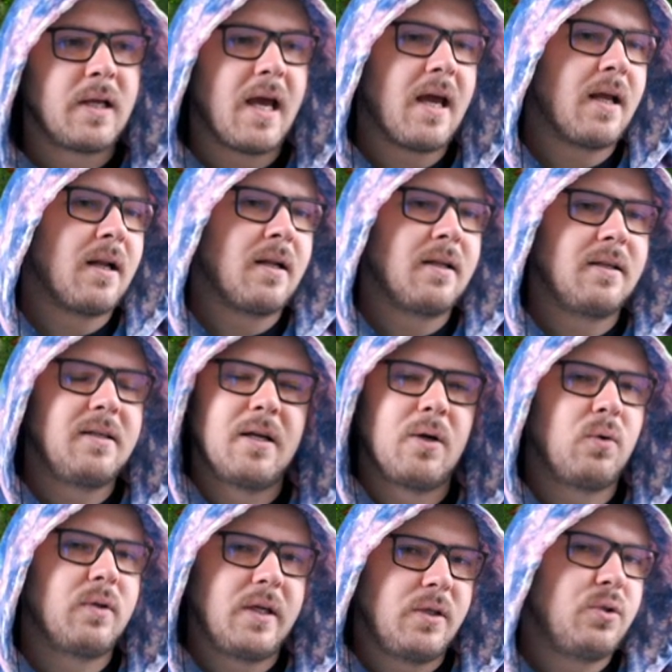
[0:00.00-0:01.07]
and, you
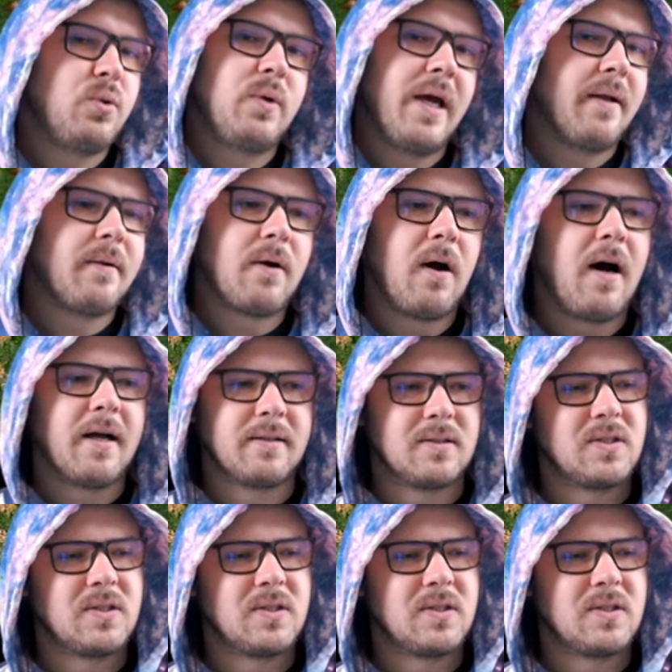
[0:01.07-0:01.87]
know, they do get caught.